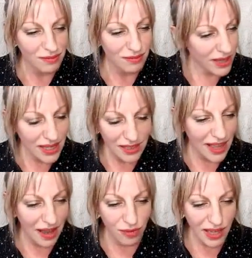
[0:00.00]
really
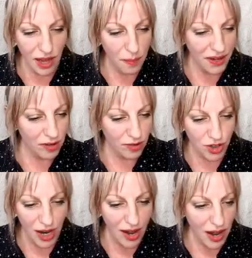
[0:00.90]
leveling up at your
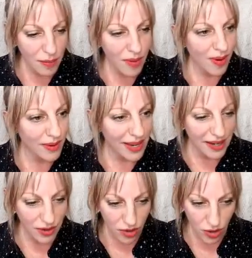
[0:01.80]
job or
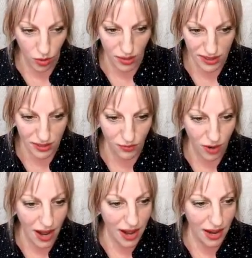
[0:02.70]
getting noticed
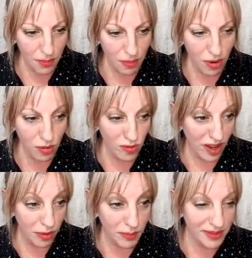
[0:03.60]
for a high
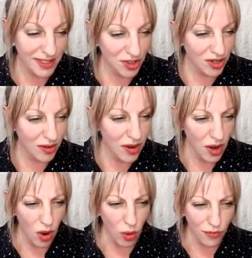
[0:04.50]
profile position,
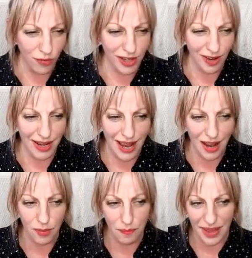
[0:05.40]
or figuring out
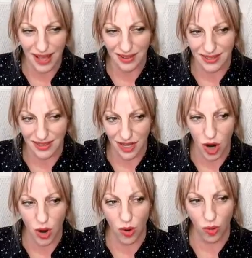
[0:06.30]
how to balance
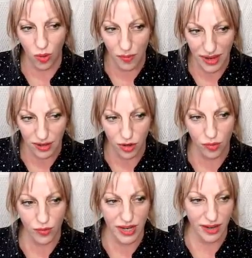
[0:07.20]
home and
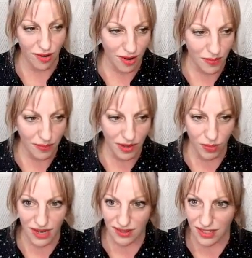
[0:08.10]
career. Maybe
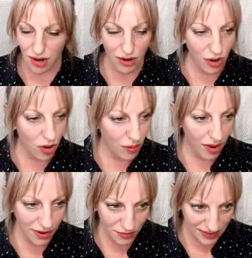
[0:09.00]
you want to start a home
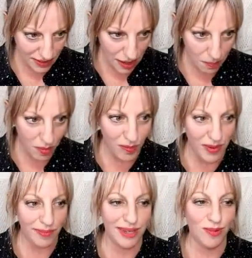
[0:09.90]
office up, or
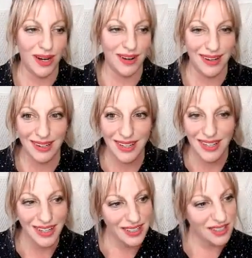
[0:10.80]
maybe you want to
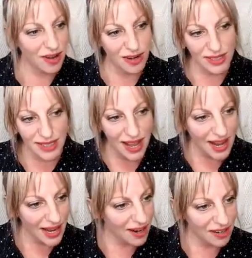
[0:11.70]
start a
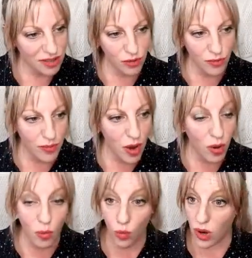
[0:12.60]
side hustle from
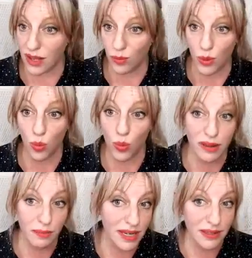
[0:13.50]
home. Working with
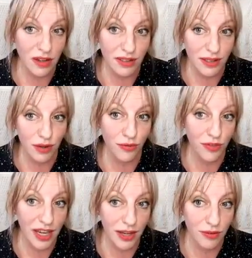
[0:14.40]
women is also
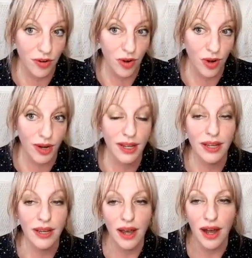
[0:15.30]
favored,
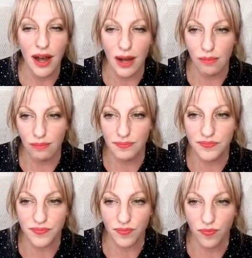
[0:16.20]
or
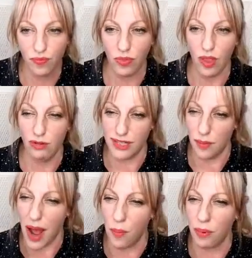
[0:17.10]

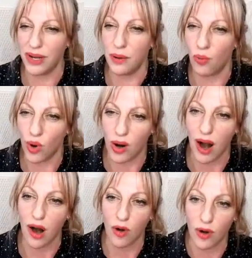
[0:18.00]
somehow bringing more
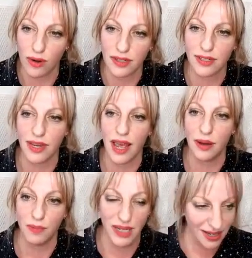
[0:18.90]
heart
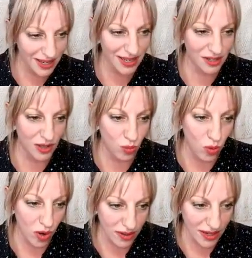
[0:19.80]
and meaning into the
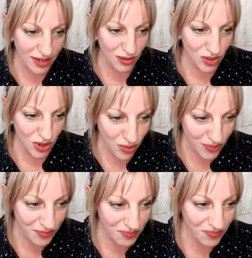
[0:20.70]
work that you do.